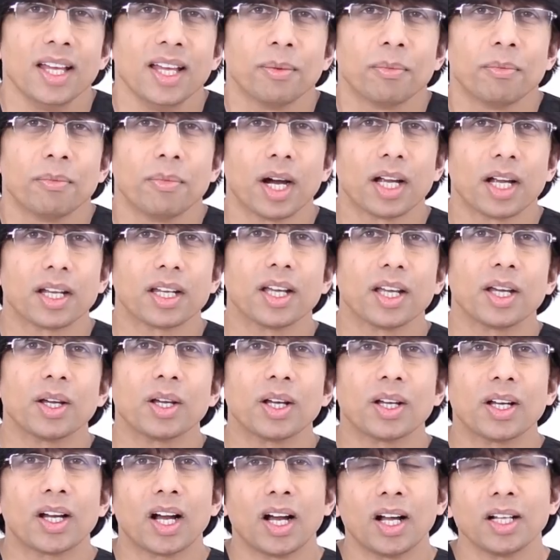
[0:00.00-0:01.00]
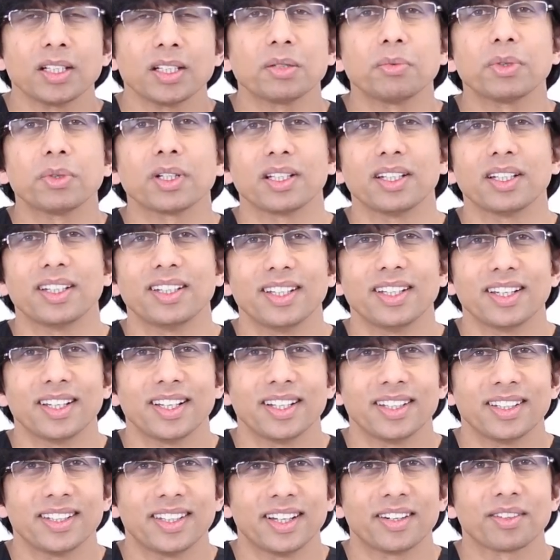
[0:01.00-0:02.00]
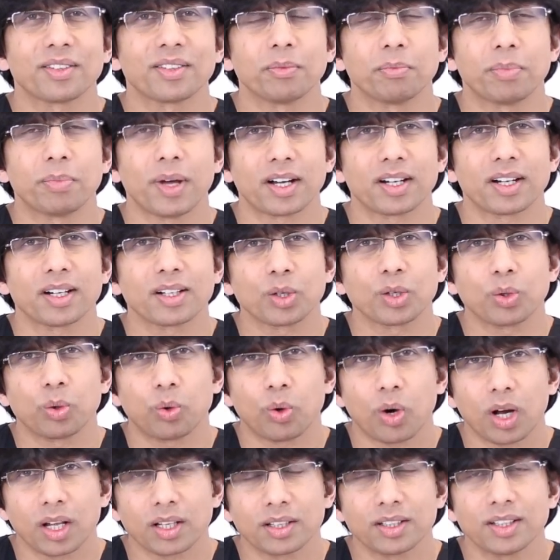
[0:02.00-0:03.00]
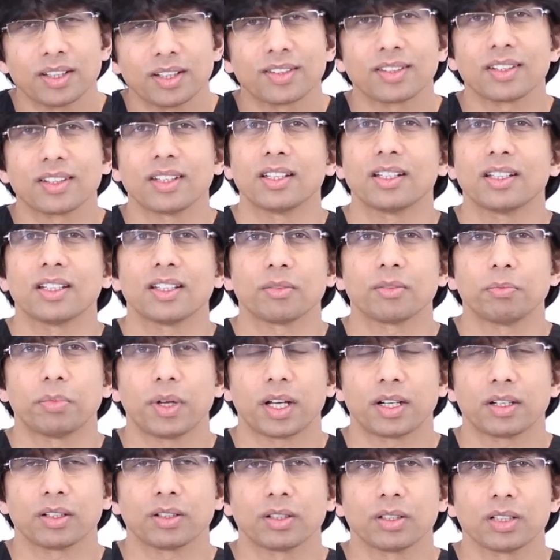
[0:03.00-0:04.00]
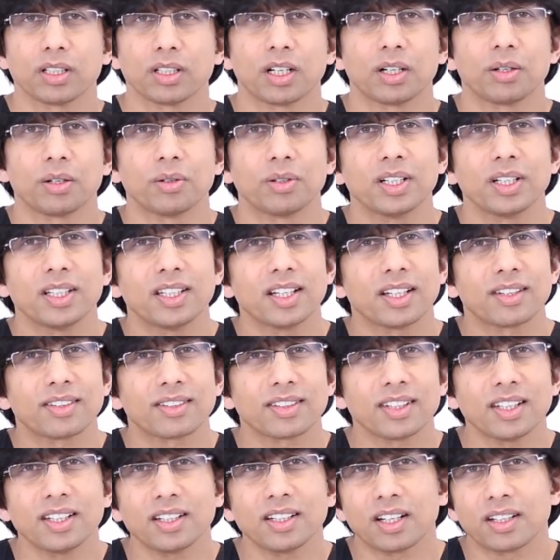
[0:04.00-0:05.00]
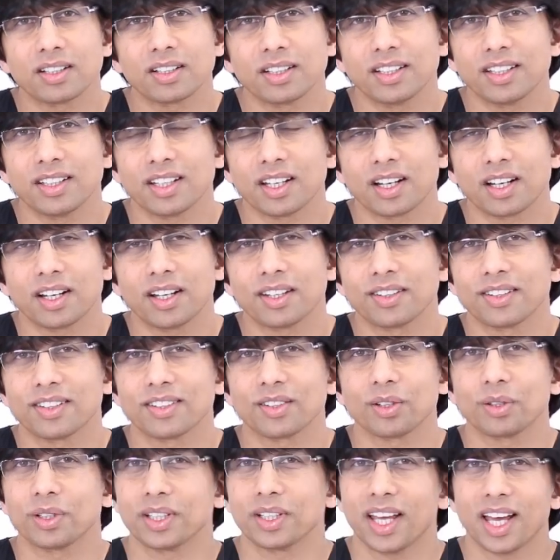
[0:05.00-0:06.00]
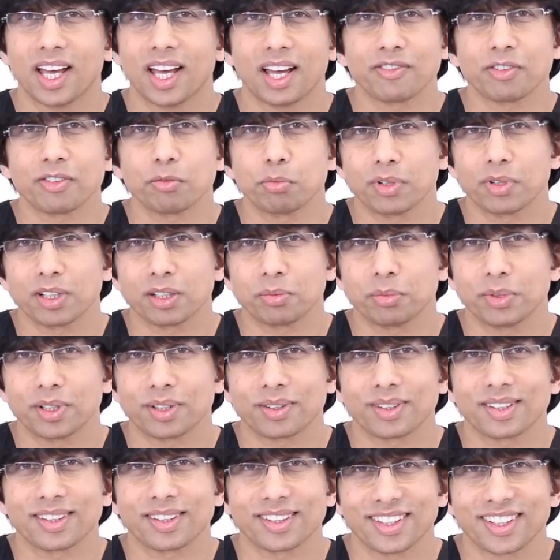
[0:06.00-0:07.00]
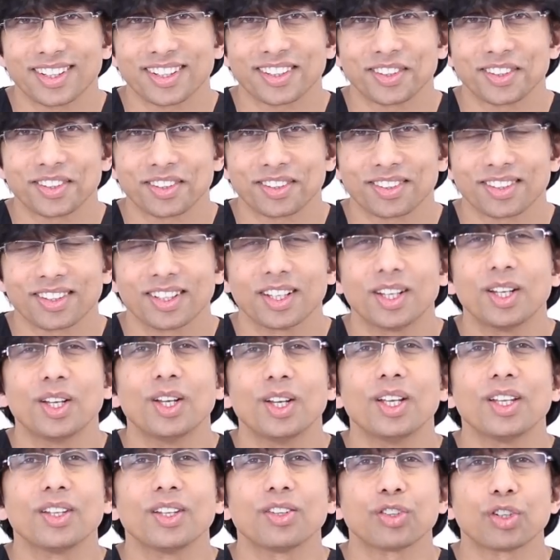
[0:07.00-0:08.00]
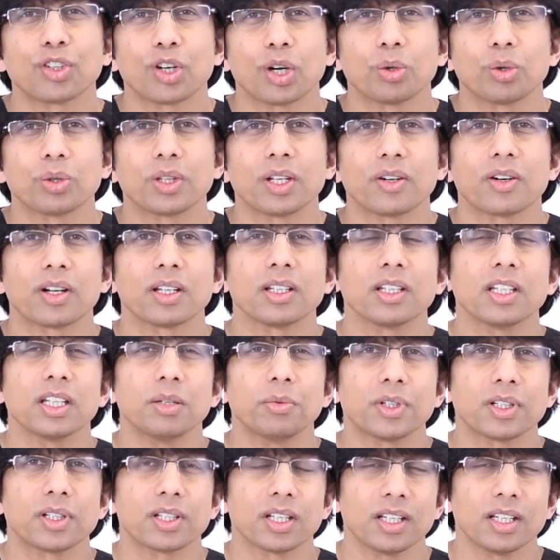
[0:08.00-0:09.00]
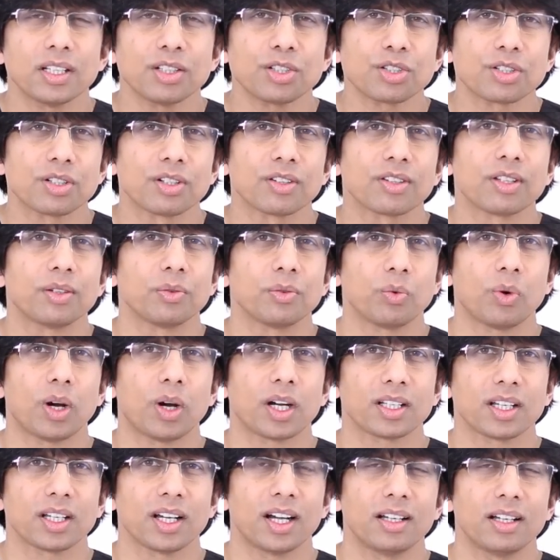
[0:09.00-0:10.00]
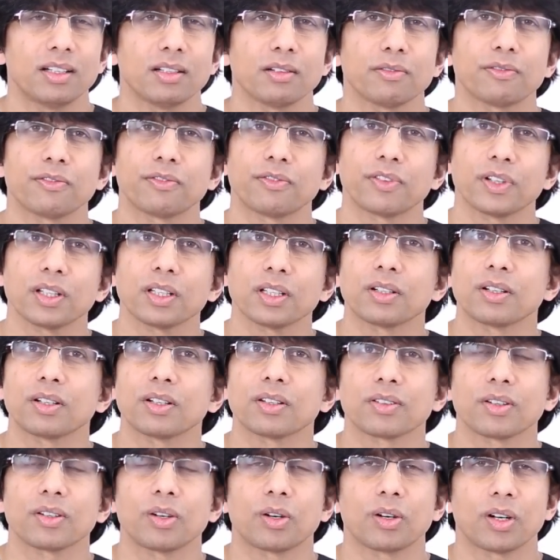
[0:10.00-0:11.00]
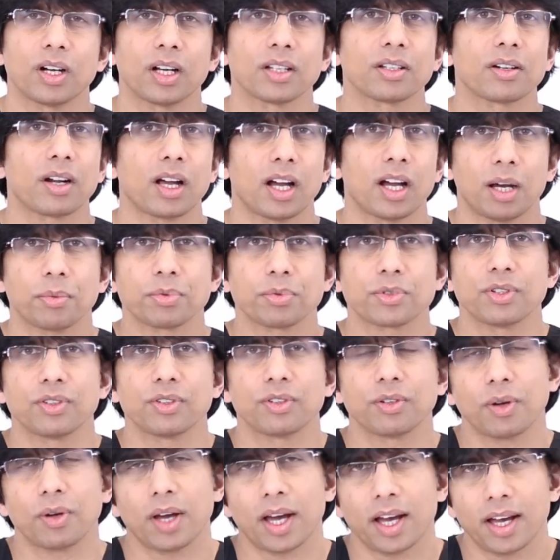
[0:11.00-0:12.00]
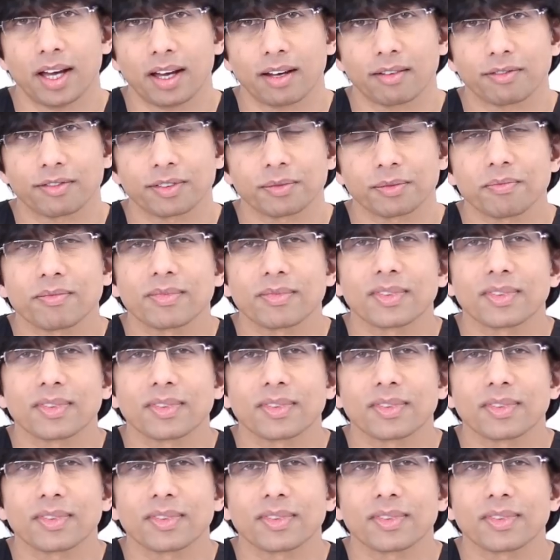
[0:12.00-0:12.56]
But Ultimately, there's a better quality of skin, there's better glow. The skin under the eyes is only half a millimeter in thickness. So there are limitations in what kind of fillers or other options you have.